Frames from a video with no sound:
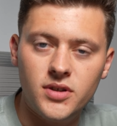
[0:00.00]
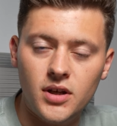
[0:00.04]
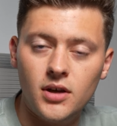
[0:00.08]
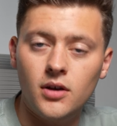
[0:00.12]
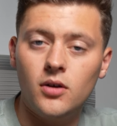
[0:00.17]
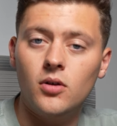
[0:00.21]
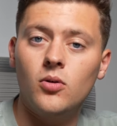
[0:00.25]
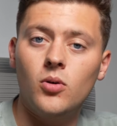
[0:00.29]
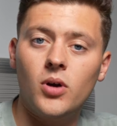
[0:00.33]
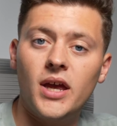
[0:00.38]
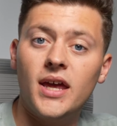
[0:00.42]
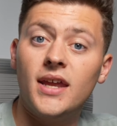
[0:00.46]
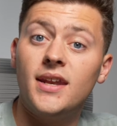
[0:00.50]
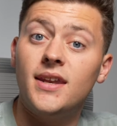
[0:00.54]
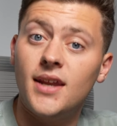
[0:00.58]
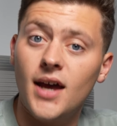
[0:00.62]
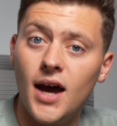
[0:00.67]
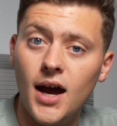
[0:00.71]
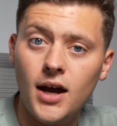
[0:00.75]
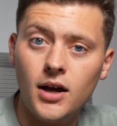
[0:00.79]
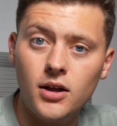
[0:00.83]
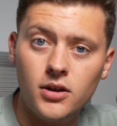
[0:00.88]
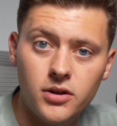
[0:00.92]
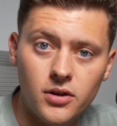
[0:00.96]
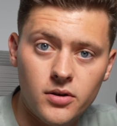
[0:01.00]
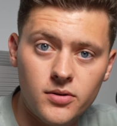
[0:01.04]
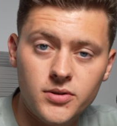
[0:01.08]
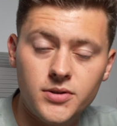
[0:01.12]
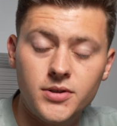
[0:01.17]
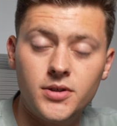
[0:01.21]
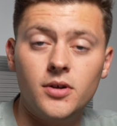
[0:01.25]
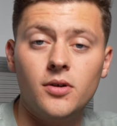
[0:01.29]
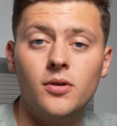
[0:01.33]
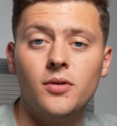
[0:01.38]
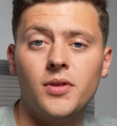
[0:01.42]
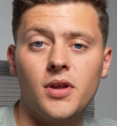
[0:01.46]
deal and not closed
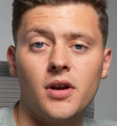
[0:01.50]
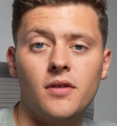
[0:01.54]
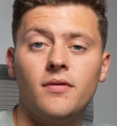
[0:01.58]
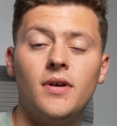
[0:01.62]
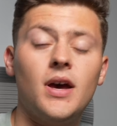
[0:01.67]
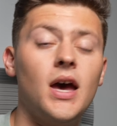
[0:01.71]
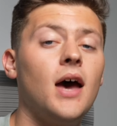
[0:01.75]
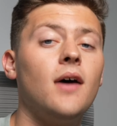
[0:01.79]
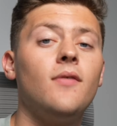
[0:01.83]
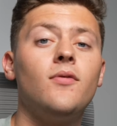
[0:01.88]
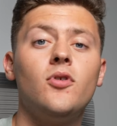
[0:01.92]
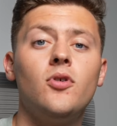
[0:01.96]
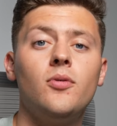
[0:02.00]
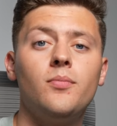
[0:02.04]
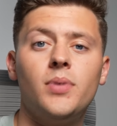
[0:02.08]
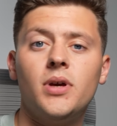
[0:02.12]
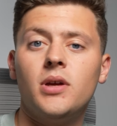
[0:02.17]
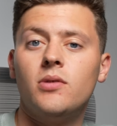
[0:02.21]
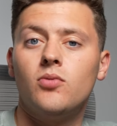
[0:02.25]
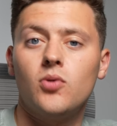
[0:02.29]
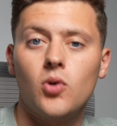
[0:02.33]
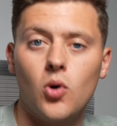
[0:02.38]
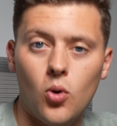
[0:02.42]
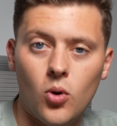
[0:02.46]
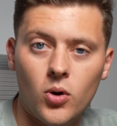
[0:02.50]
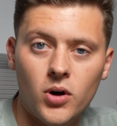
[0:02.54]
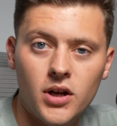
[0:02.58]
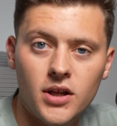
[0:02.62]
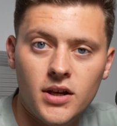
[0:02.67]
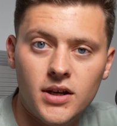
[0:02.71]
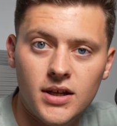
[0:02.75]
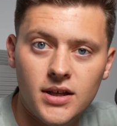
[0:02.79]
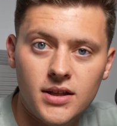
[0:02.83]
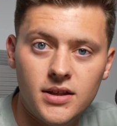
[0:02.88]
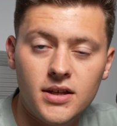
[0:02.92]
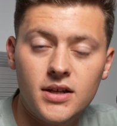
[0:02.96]
deal that have ever been
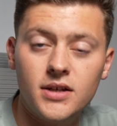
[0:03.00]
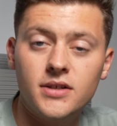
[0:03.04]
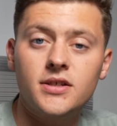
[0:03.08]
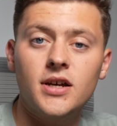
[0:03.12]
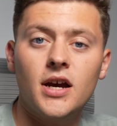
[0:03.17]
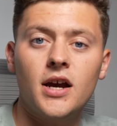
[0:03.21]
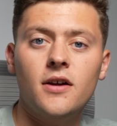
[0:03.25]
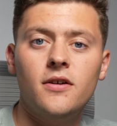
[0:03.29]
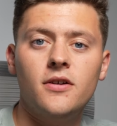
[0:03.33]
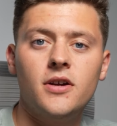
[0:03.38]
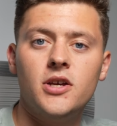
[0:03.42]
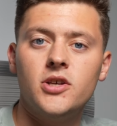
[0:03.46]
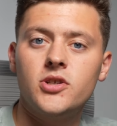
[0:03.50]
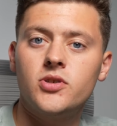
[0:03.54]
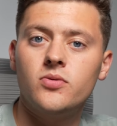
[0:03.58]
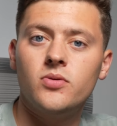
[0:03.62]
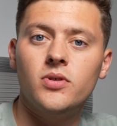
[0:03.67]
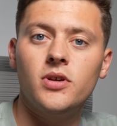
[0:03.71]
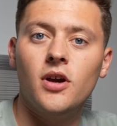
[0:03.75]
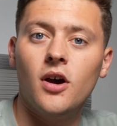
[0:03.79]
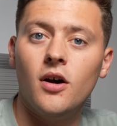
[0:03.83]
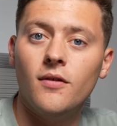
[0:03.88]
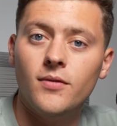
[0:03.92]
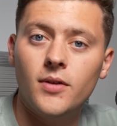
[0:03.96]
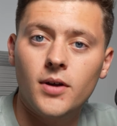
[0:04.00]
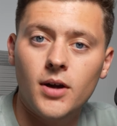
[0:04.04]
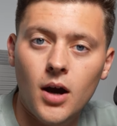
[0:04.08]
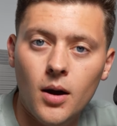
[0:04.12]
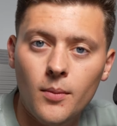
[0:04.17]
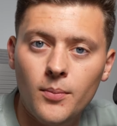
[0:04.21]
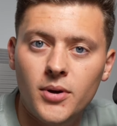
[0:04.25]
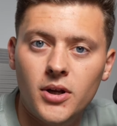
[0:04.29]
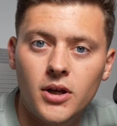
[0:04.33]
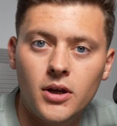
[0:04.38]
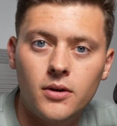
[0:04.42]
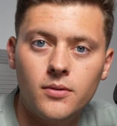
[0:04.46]
recorded in the entire history of the
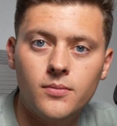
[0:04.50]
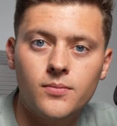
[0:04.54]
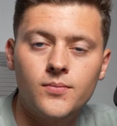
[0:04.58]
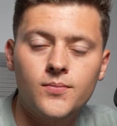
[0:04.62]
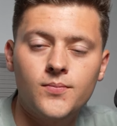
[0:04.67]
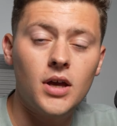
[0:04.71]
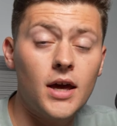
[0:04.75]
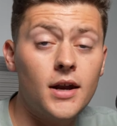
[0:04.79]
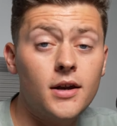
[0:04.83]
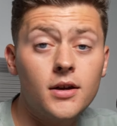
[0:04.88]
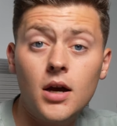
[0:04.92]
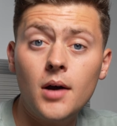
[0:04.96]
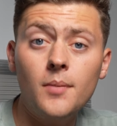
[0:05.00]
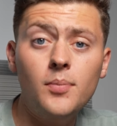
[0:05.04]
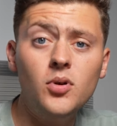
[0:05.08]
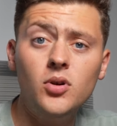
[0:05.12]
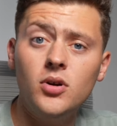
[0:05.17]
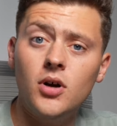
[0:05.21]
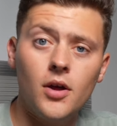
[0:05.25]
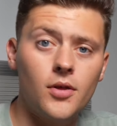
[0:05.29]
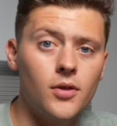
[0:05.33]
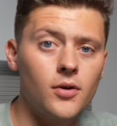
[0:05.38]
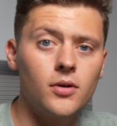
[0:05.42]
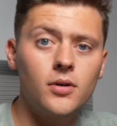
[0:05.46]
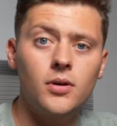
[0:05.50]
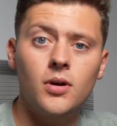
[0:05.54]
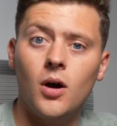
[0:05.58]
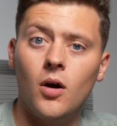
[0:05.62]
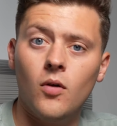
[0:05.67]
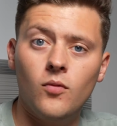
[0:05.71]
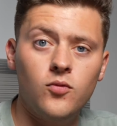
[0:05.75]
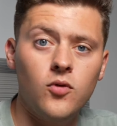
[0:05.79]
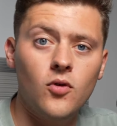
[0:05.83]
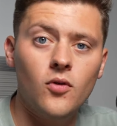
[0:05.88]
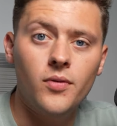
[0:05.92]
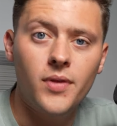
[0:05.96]
company. And a couple other helpful